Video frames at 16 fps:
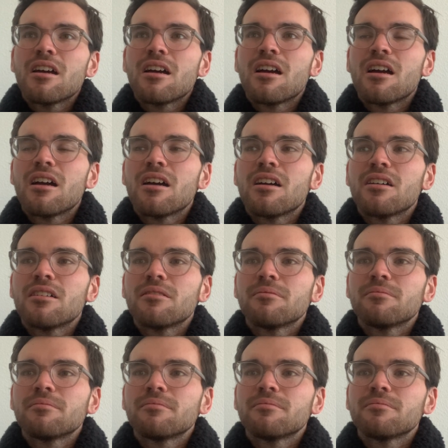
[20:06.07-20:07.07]

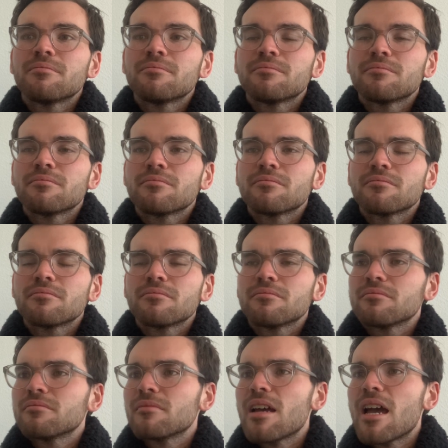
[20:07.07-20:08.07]

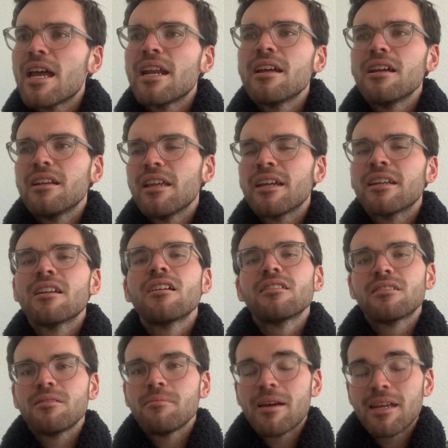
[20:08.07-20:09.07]
And I like not
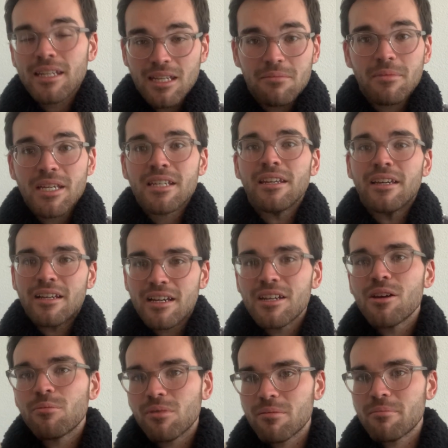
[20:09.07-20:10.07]
to my limit, like I
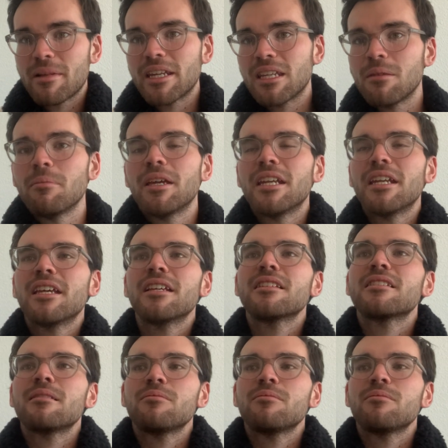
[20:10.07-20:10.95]
know where my limit is.